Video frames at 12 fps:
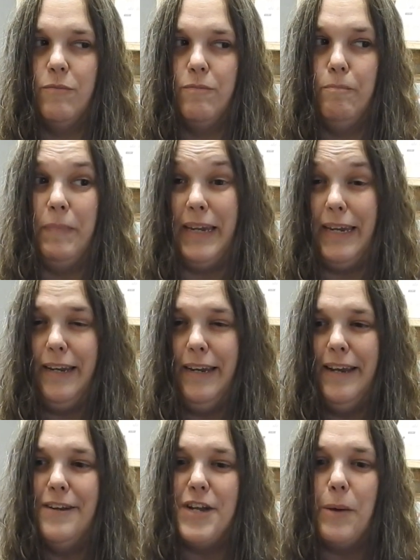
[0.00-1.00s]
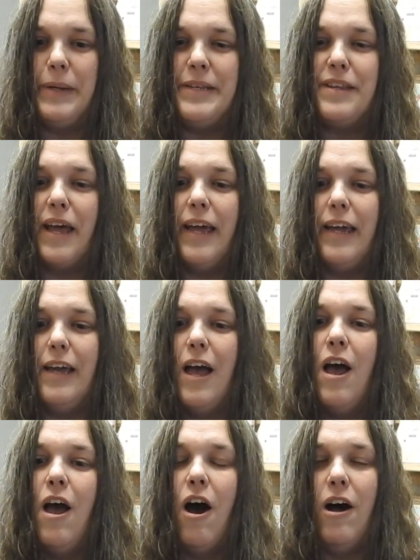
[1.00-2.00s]
mean, shall we say,
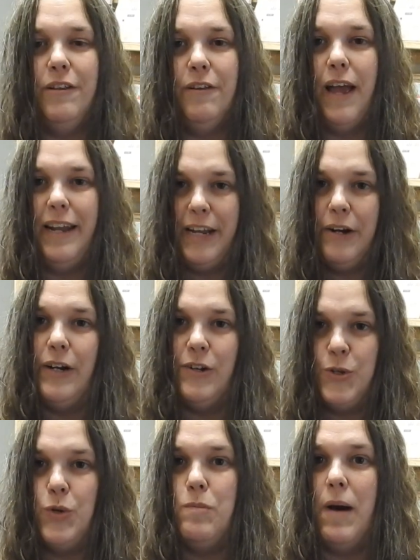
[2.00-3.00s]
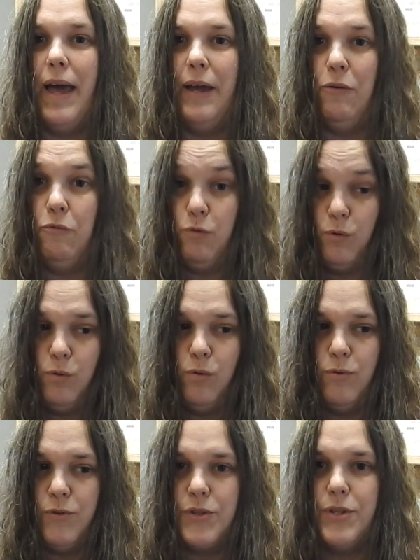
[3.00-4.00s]
on adhering to my
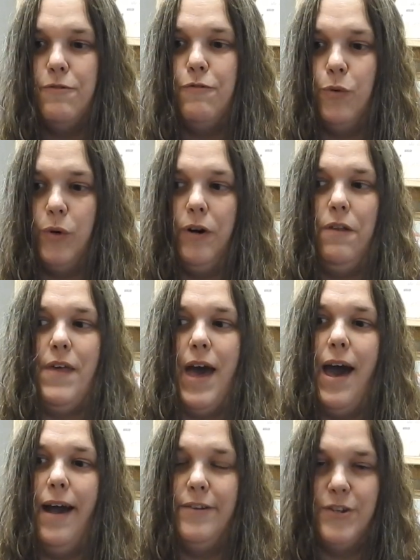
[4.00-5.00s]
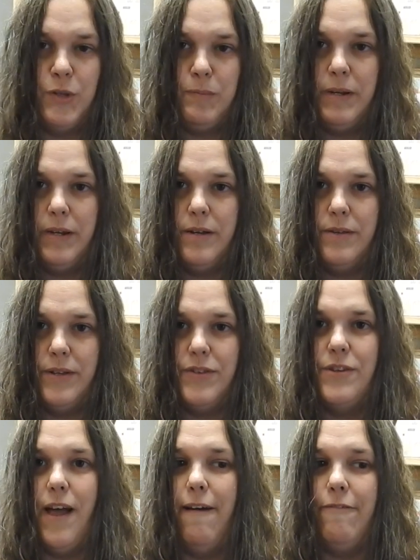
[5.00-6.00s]
rules for that, just because it's
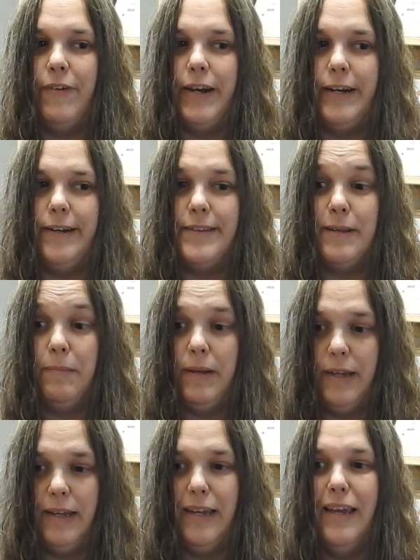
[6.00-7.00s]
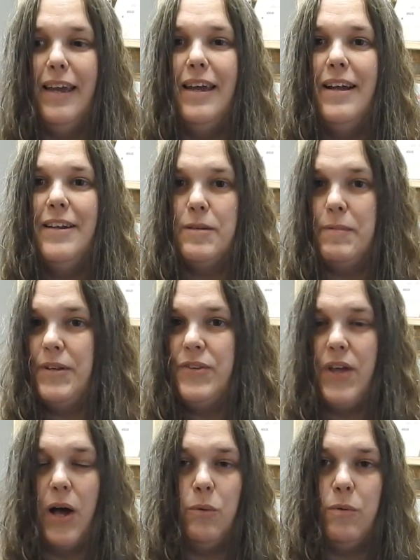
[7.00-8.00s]
not fair to me to be
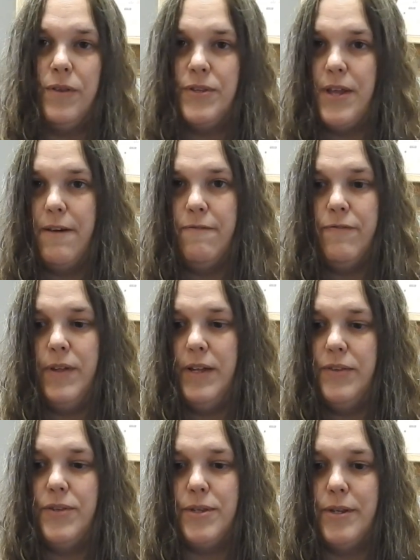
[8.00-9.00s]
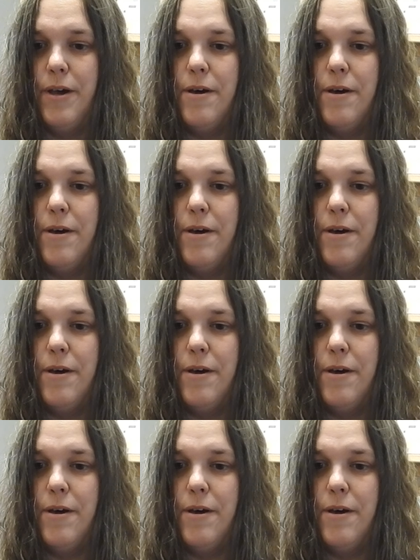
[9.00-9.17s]
stuck with stuff that's